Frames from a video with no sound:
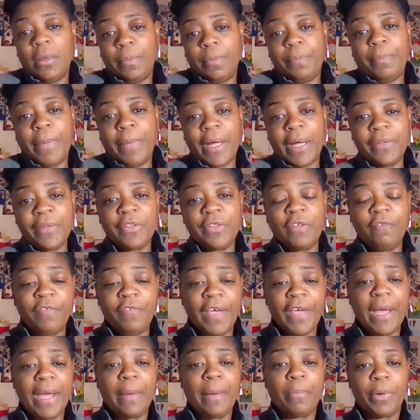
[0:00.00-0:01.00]
about the
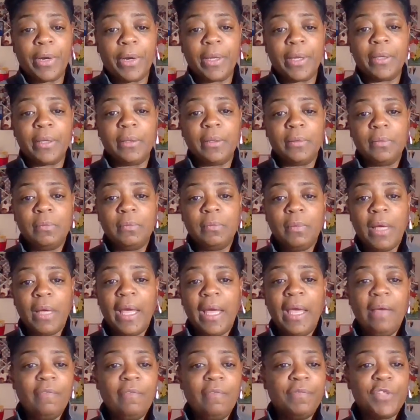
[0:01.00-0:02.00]
fabric. I
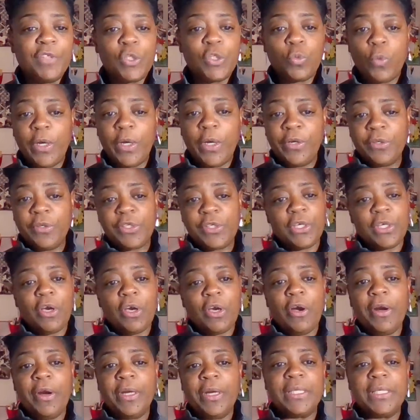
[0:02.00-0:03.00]
have sweaters and
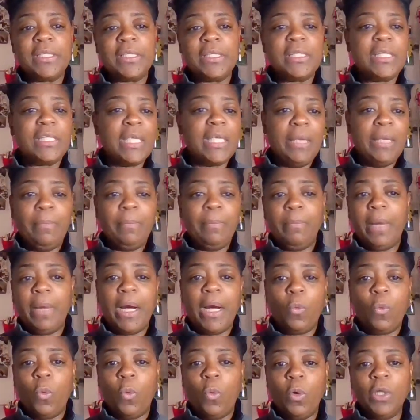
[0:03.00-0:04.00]
cardigans in
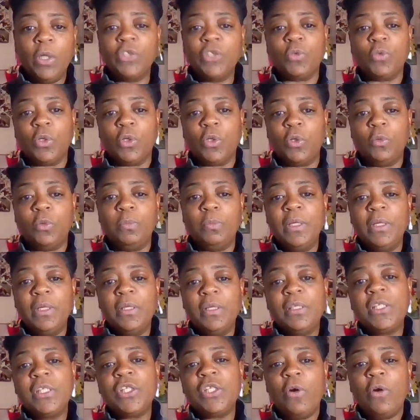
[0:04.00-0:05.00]
my wardrobe.
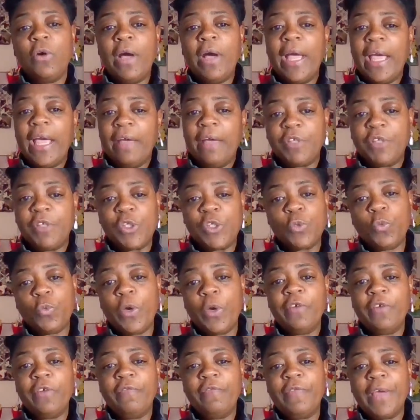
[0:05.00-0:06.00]
So I have
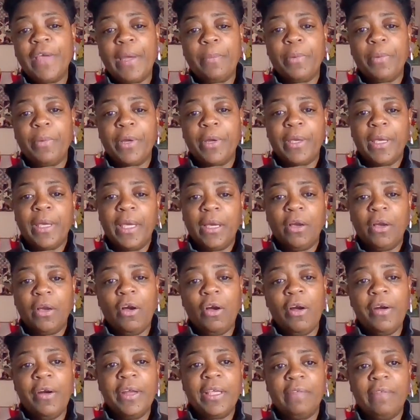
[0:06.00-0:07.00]
sweater fabric and
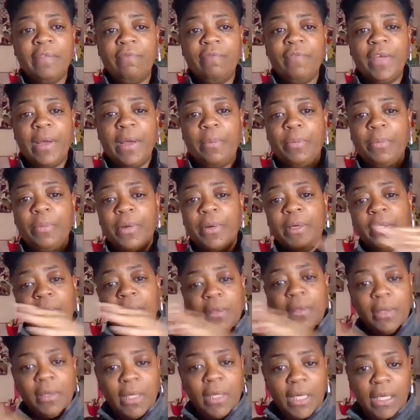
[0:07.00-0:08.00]
cardigan fabric
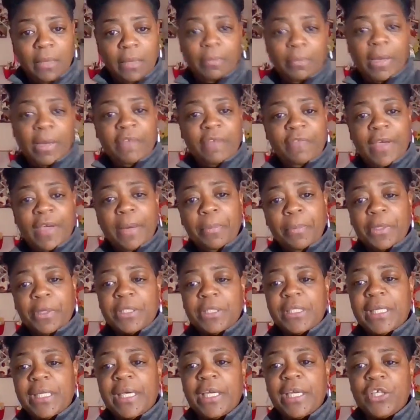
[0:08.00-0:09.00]
in my fabric
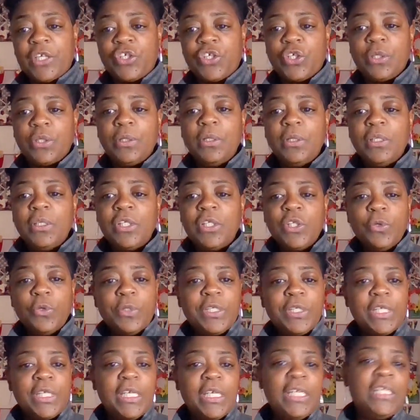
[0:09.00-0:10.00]
stash. So
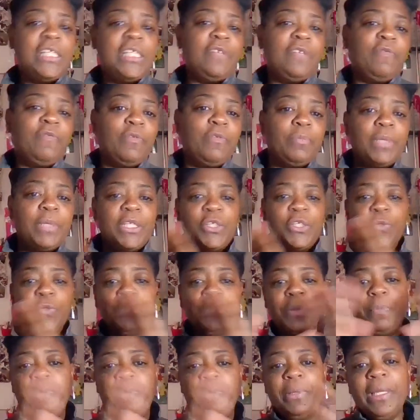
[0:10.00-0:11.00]
it's easy for me to
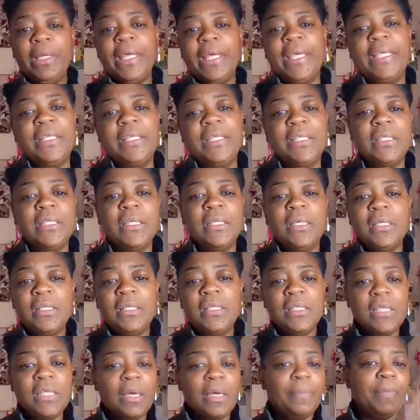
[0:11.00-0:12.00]
replace
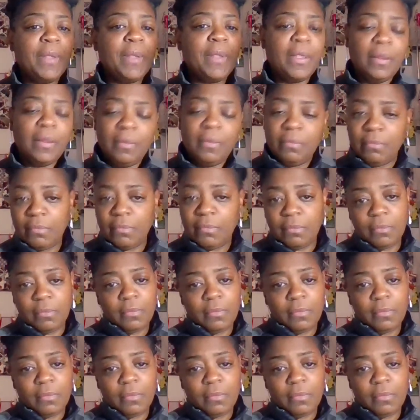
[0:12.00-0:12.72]
something